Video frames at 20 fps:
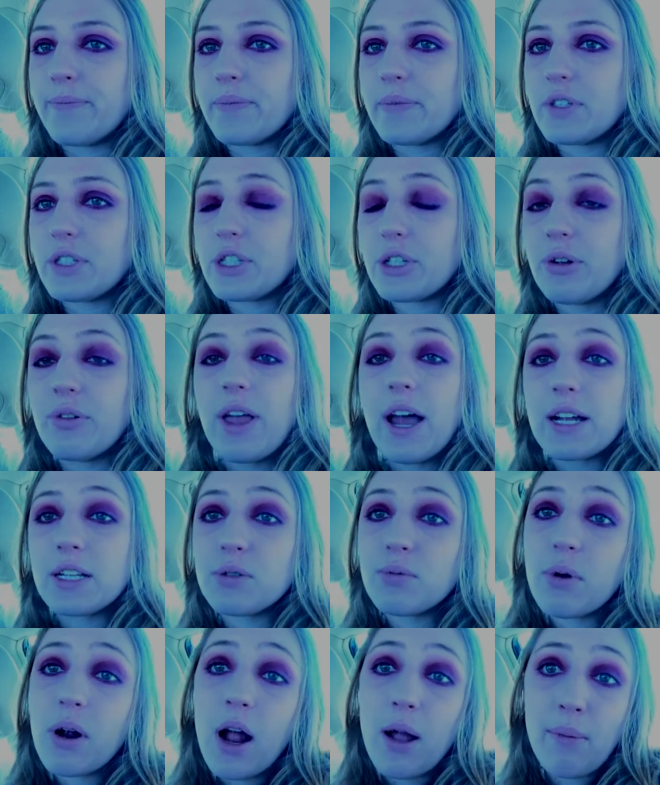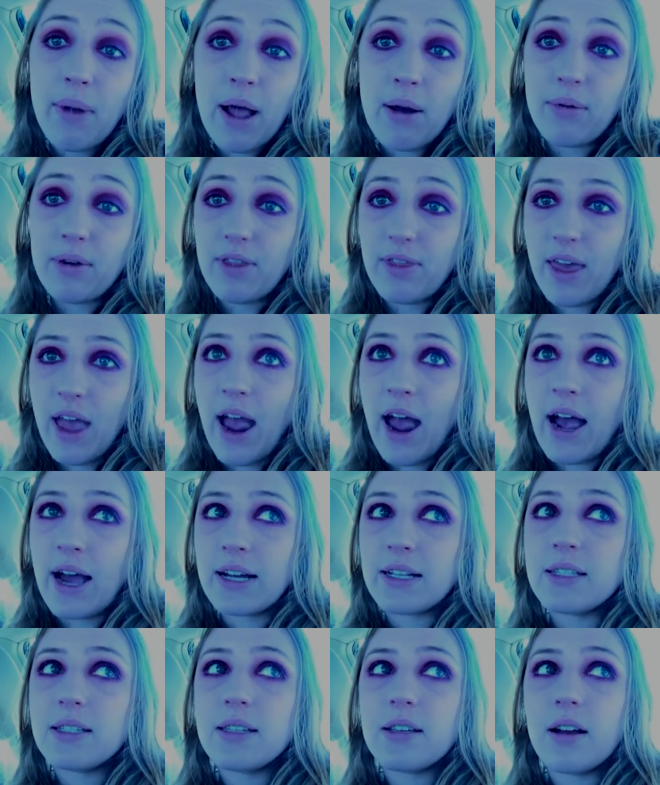So that's where I'm at with
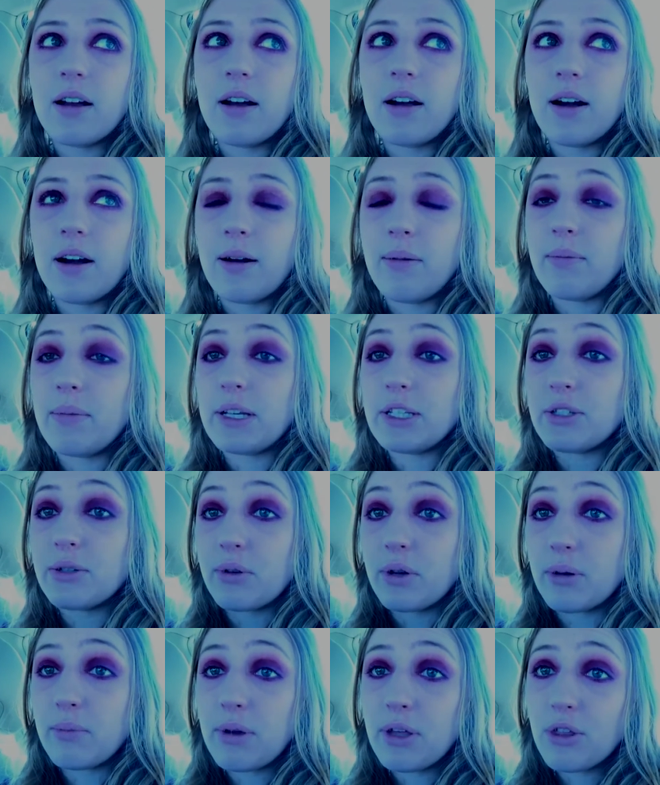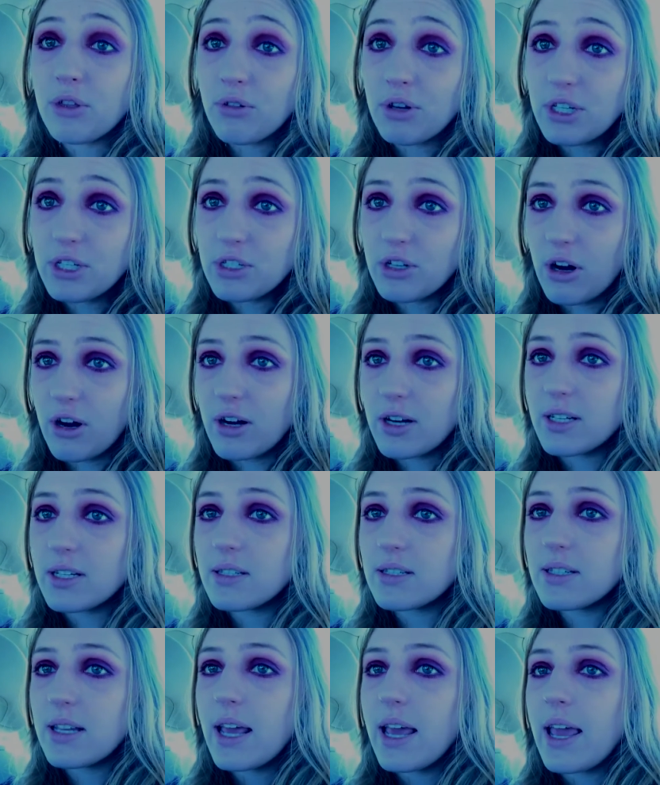that. It's going to be 3
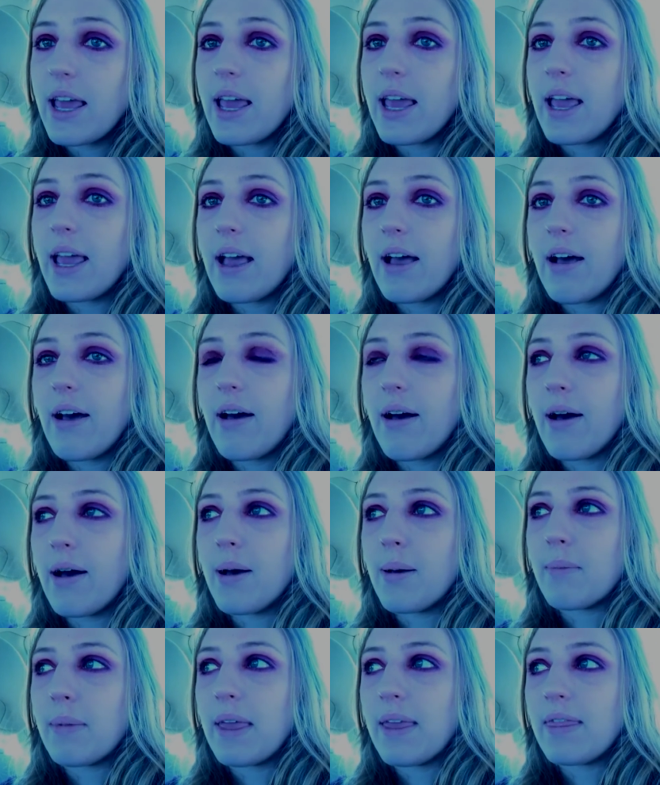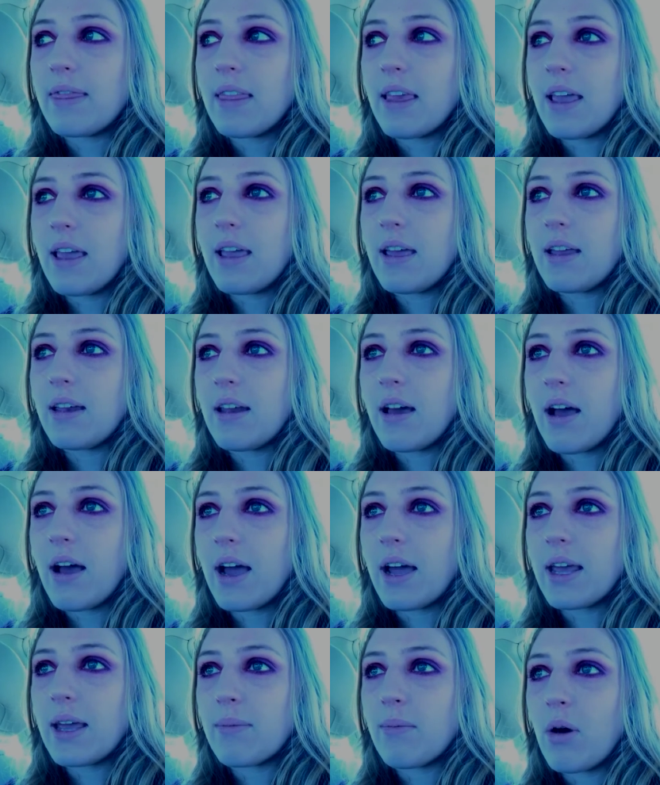stars. And then
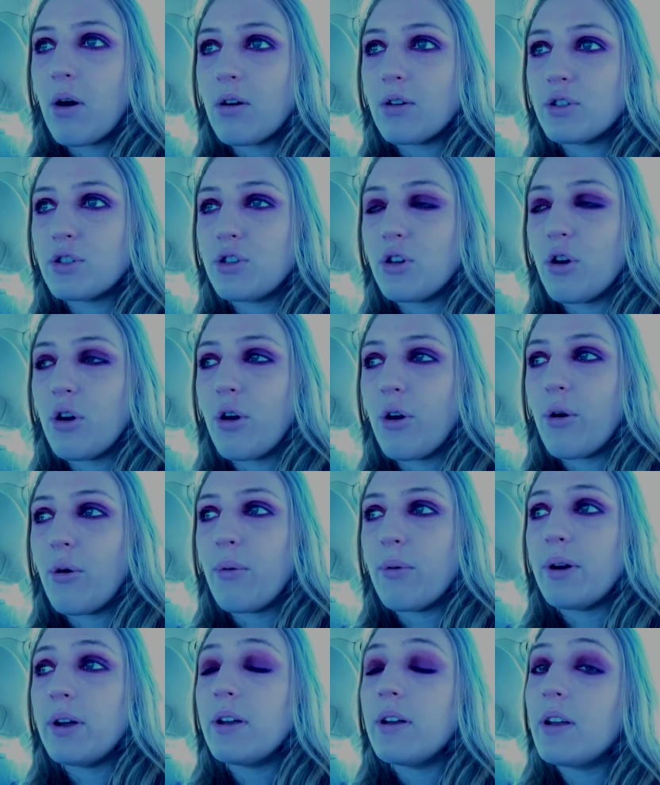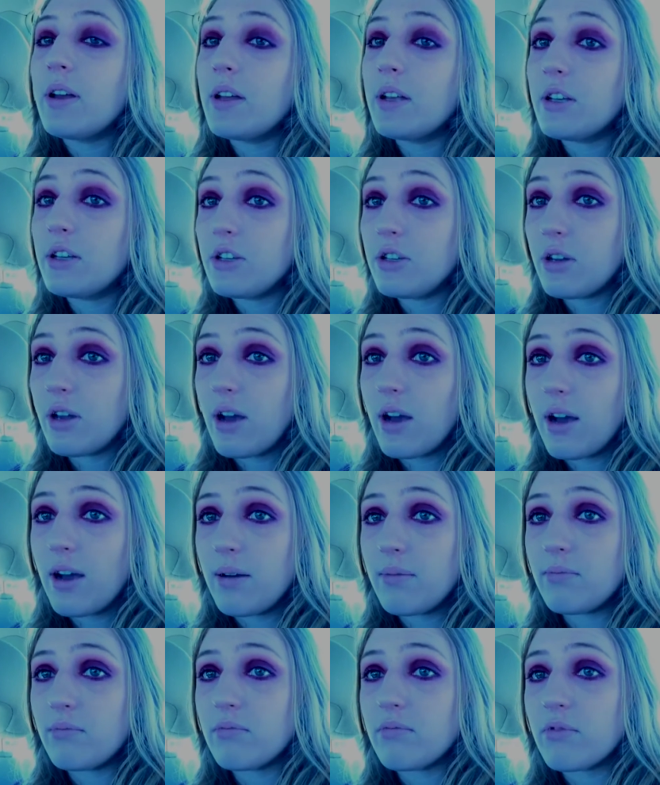I am also
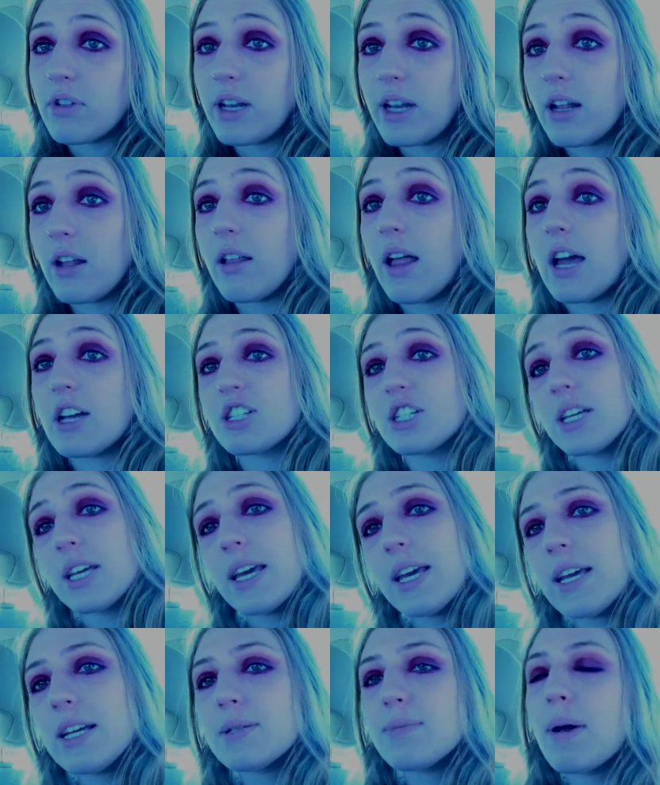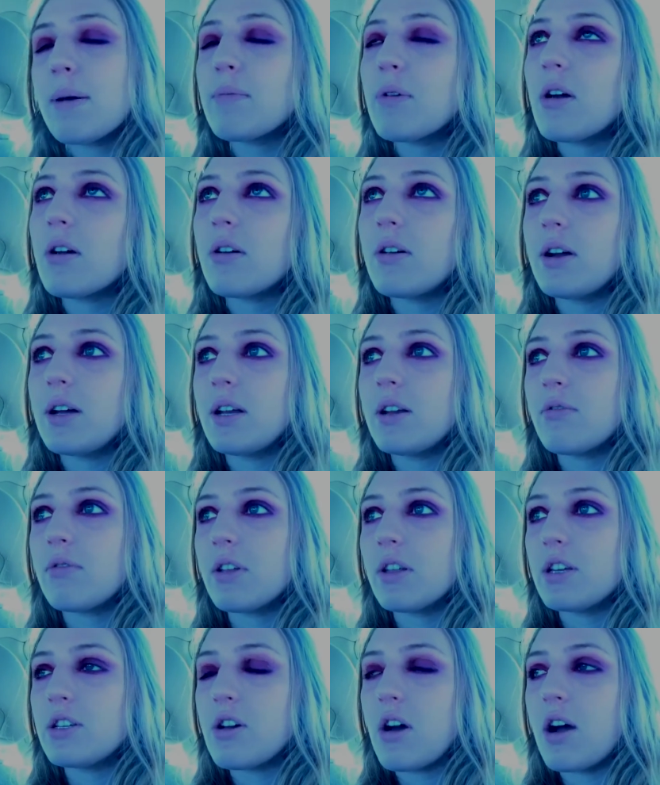reading Clash of Kings, but I'm not going to
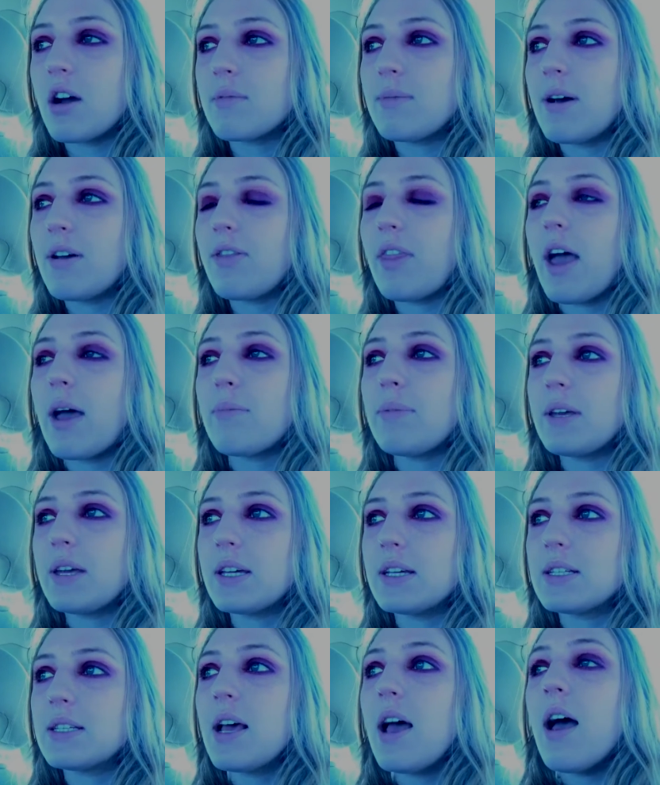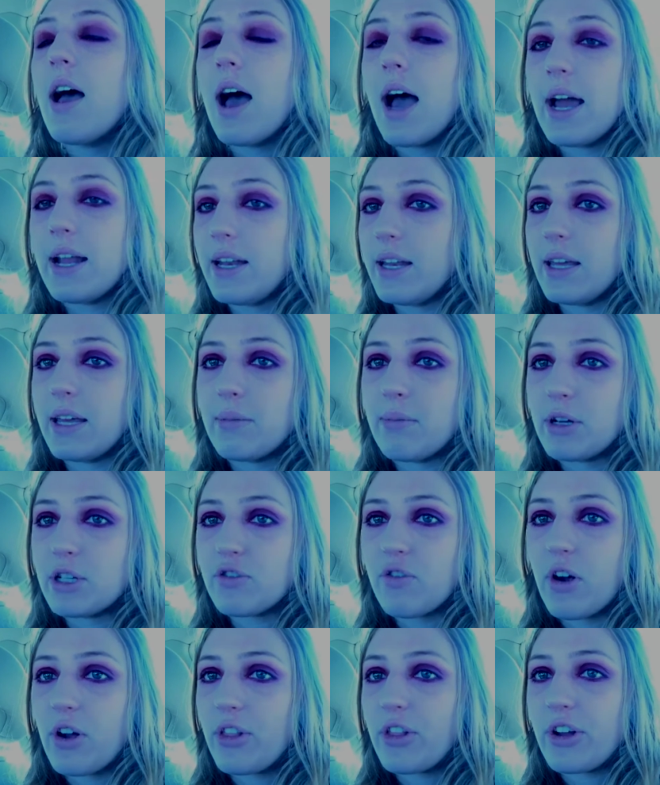really talk about that because I didn't get
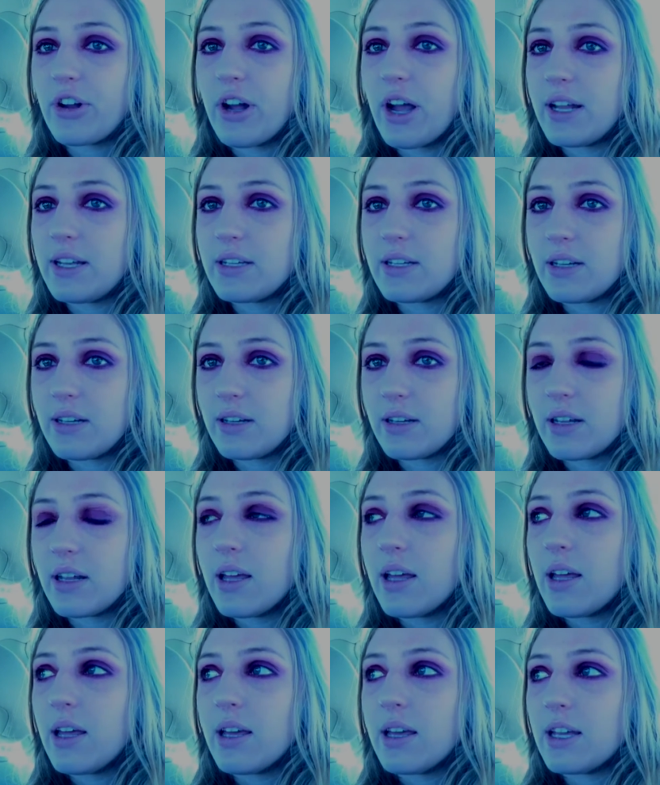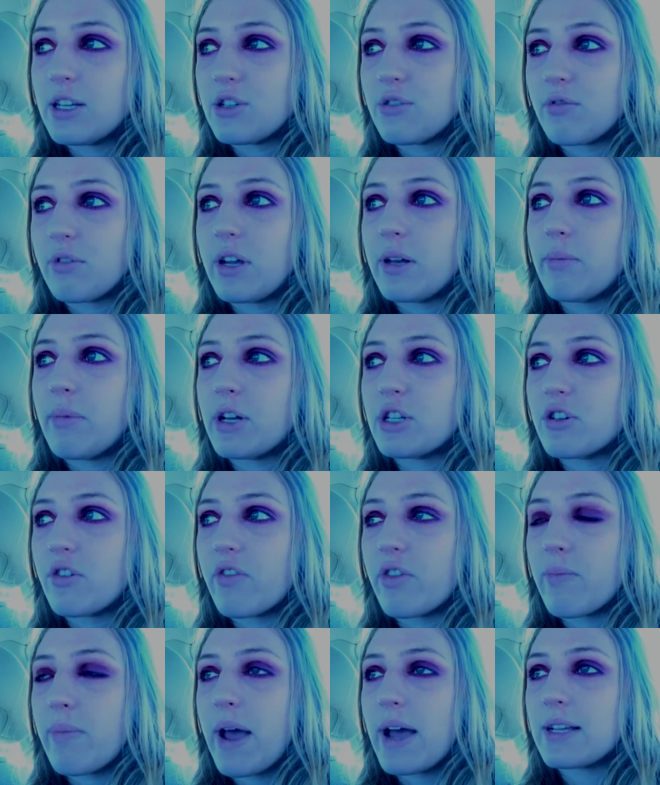much farther. I didn't get to read much
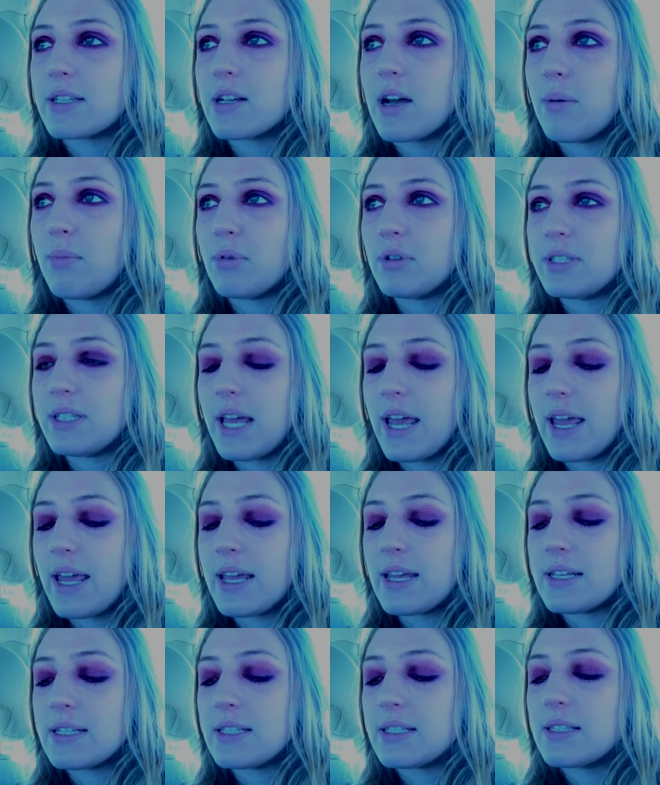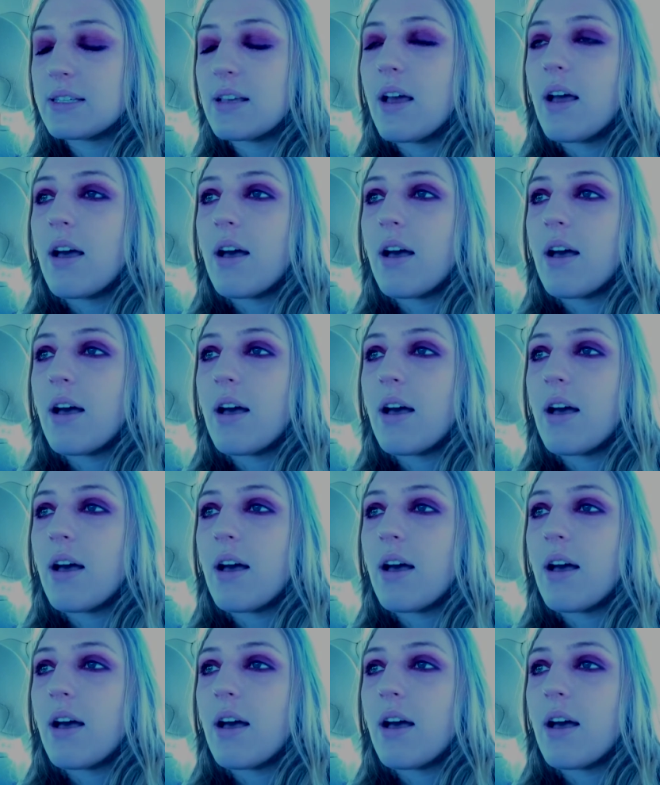over the past couple days.